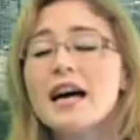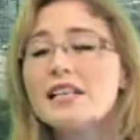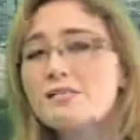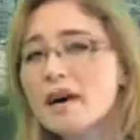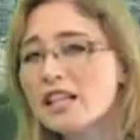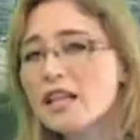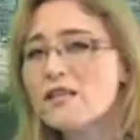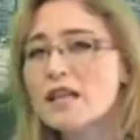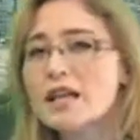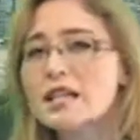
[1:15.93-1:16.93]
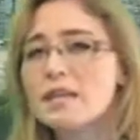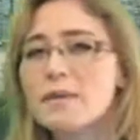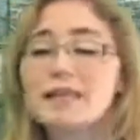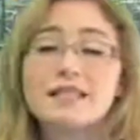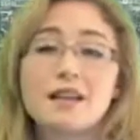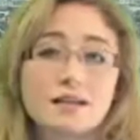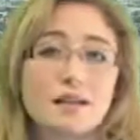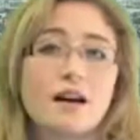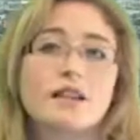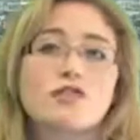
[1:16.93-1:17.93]
especially if the ECB doesn't
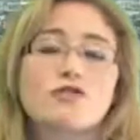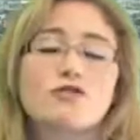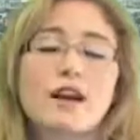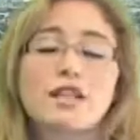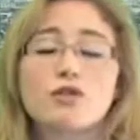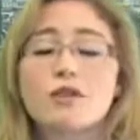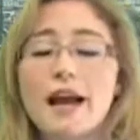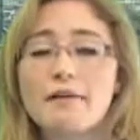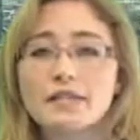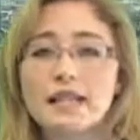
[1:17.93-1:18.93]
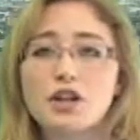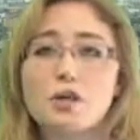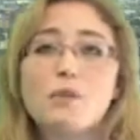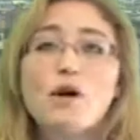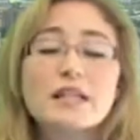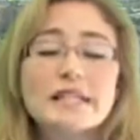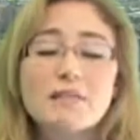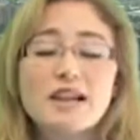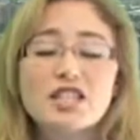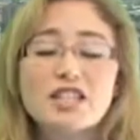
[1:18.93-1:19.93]
cut interest rates or announce any new policy
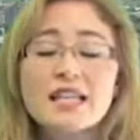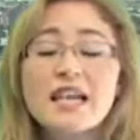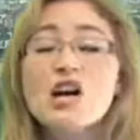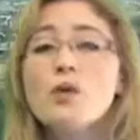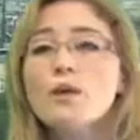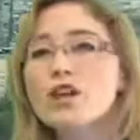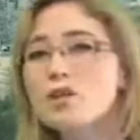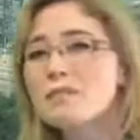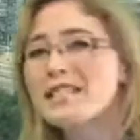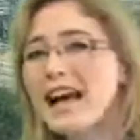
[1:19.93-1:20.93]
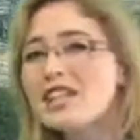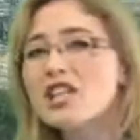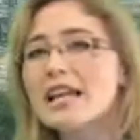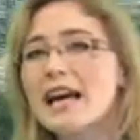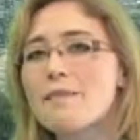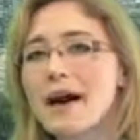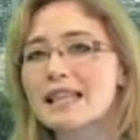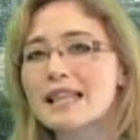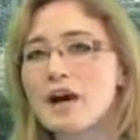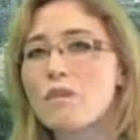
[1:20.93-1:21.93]
measures. We could potentially get
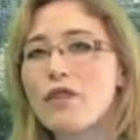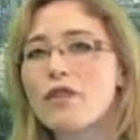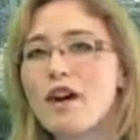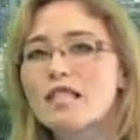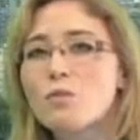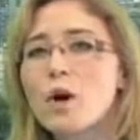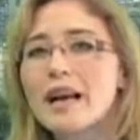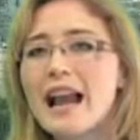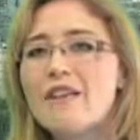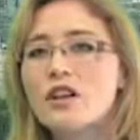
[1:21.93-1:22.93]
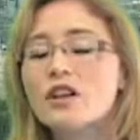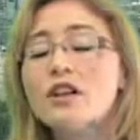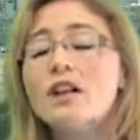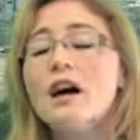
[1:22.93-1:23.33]
back to that 131 level.